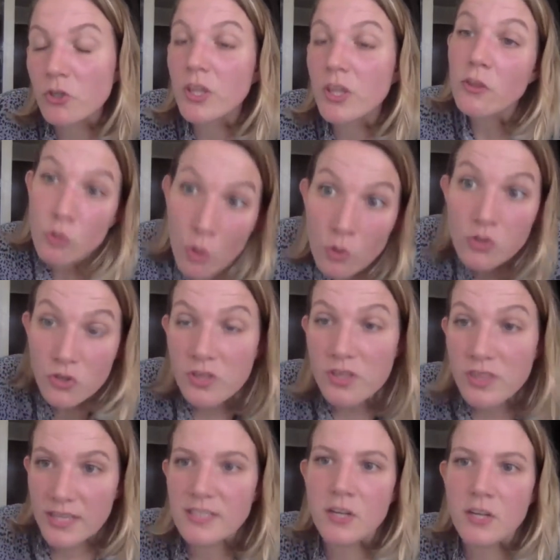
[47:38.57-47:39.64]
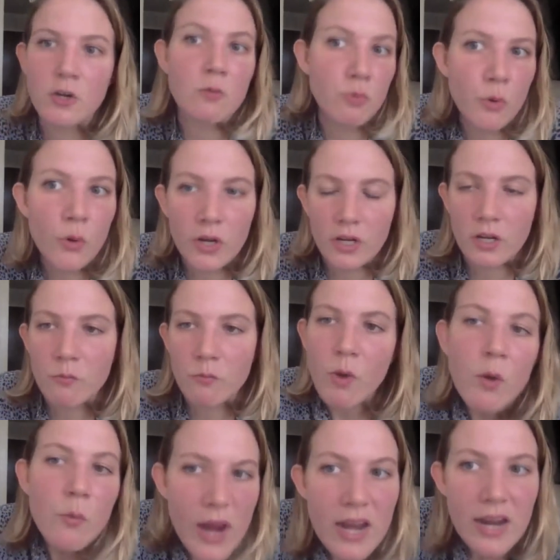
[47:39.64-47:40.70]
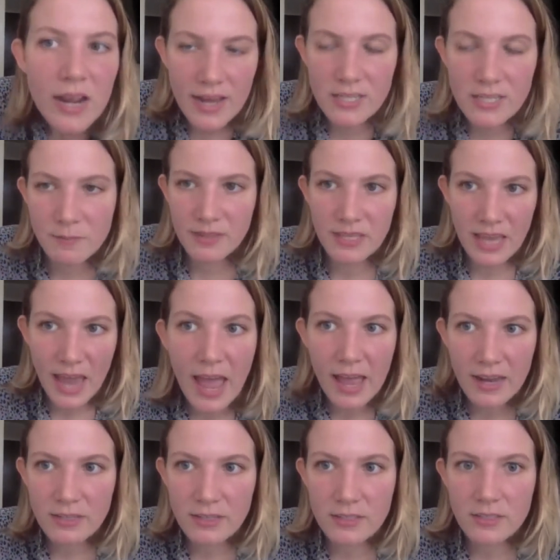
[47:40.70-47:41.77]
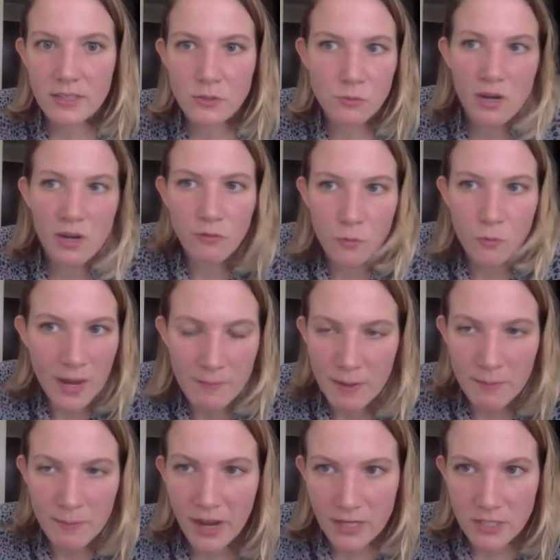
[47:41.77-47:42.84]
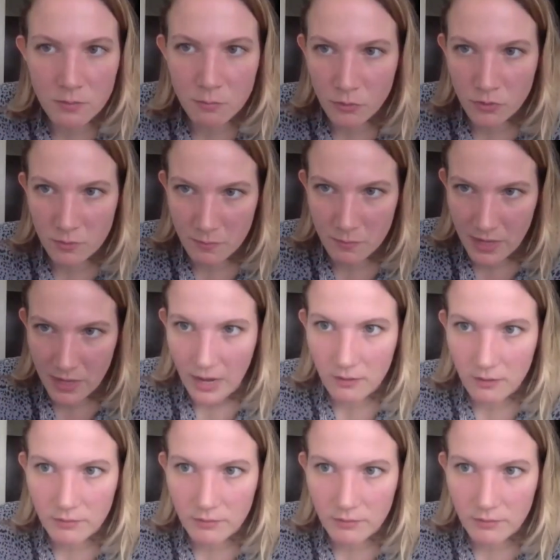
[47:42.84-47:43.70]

Like those are the things that are important. What weight I end up at the end is whatever weight my body's supposed to be.